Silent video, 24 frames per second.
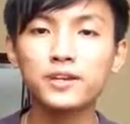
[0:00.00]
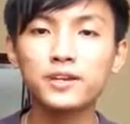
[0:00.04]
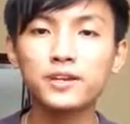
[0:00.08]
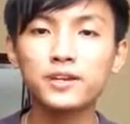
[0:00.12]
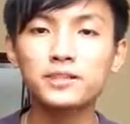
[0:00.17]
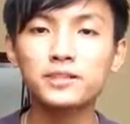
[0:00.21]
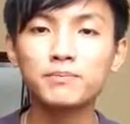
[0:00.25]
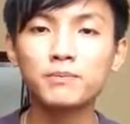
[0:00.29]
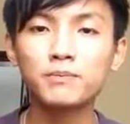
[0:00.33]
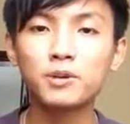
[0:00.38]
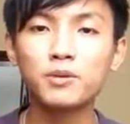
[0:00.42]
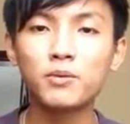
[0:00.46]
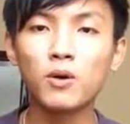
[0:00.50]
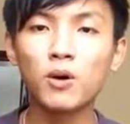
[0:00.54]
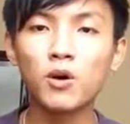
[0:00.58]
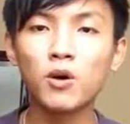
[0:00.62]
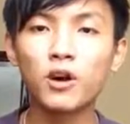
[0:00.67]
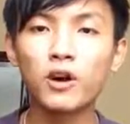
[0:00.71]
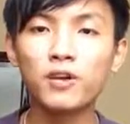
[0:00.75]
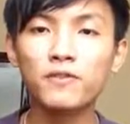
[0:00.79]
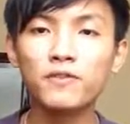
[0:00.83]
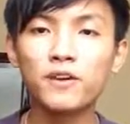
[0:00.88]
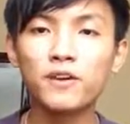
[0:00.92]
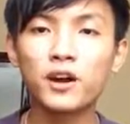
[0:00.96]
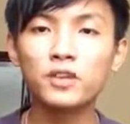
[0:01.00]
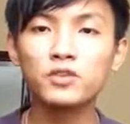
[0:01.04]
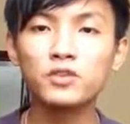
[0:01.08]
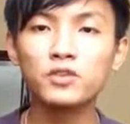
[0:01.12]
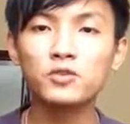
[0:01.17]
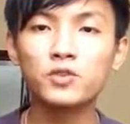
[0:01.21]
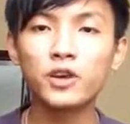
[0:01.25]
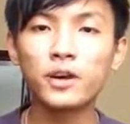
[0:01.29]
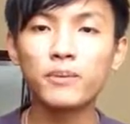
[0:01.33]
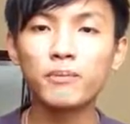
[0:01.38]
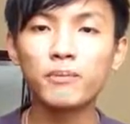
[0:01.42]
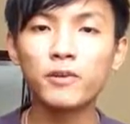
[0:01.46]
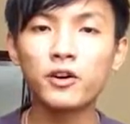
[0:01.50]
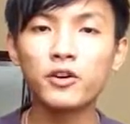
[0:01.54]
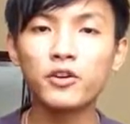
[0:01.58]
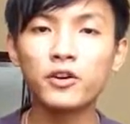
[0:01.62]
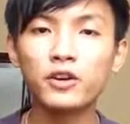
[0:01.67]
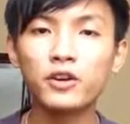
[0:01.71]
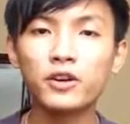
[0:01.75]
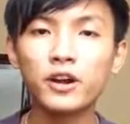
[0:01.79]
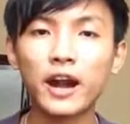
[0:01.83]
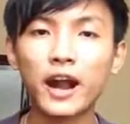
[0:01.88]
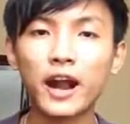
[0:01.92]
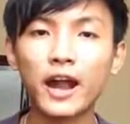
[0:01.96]
Some people refer to get
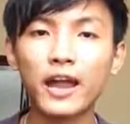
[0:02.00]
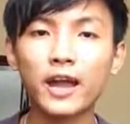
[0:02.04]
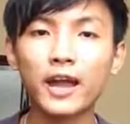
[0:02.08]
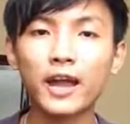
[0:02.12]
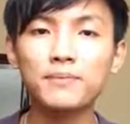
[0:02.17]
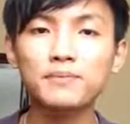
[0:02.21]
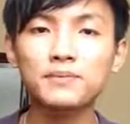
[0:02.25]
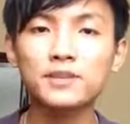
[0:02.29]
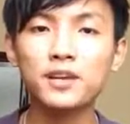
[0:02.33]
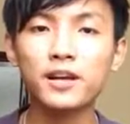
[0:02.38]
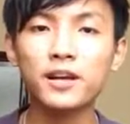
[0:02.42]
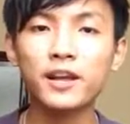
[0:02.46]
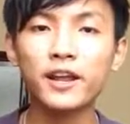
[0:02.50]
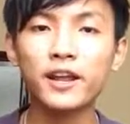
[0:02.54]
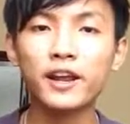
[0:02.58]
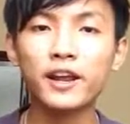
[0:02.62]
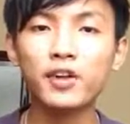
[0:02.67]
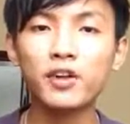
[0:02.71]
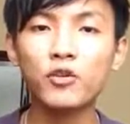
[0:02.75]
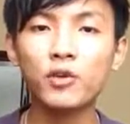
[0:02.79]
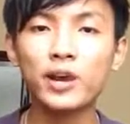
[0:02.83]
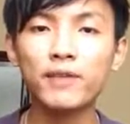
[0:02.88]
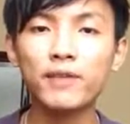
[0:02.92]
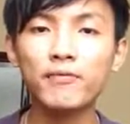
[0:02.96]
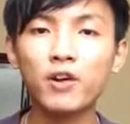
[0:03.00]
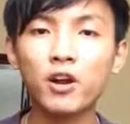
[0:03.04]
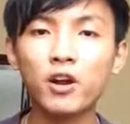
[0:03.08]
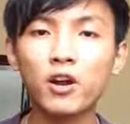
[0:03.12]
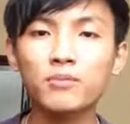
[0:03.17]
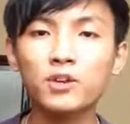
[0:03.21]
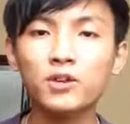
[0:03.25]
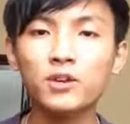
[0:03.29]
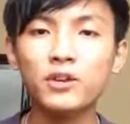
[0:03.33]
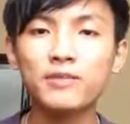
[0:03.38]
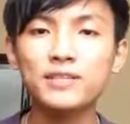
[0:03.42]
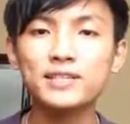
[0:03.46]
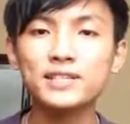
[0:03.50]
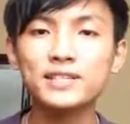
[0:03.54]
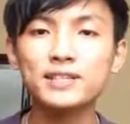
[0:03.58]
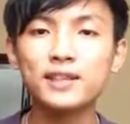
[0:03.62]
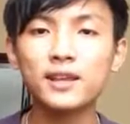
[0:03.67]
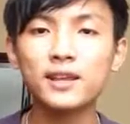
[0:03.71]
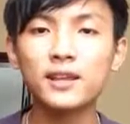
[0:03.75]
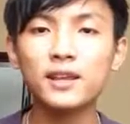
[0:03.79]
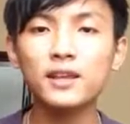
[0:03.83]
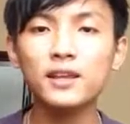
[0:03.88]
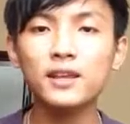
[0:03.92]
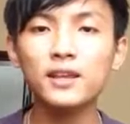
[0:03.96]
married right after they graduate from
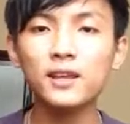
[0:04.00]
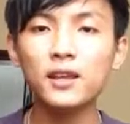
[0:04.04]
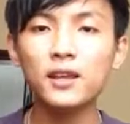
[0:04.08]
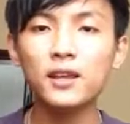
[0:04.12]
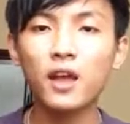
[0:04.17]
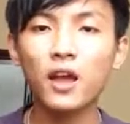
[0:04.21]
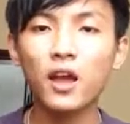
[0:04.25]
university.